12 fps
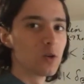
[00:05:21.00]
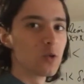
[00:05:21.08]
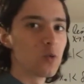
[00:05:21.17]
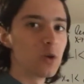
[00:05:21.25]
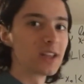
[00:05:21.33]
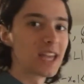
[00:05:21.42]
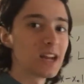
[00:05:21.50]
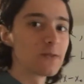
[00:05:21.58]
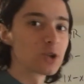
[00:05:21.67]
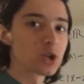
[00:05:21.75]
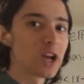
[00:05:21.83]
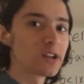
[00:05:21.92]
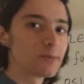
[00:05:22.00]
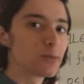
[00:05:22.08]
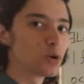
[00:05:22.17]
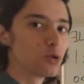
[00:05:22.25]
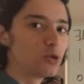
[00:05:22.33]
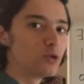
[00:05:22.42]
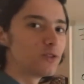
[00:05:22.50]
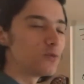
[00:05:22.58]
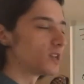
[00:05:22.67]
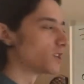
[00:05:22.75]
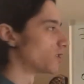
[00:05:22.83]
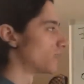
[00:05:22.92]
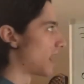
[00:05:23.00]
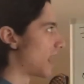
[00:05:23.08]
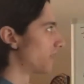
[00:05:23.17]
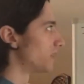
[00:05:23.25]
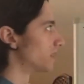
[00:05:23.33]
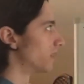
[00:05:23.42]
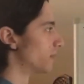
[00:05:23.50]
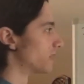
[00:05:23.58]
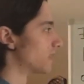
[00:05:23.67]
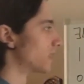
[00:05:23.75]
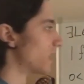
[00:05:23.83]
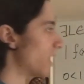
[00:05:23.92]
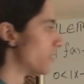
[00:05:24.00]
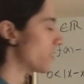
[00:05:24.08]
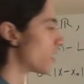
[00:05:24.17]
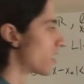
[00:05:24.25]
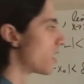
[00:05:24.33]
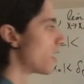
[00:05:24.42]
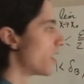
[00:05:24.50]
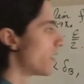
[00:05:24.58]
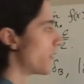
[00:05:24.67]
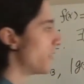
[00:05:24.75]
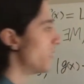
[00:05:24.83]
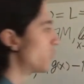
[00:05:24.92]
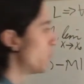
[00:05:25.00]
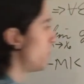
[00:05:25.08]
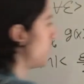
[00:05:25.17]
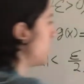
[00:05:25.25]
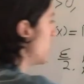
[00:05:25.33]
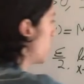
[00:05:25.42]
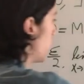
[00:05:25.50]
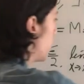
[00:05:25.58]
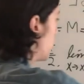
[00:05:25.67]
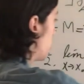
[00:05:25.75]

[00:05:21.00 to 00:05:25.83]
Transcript: Well, again, if we're trying to prove that we can just add these limits together, that this would be equal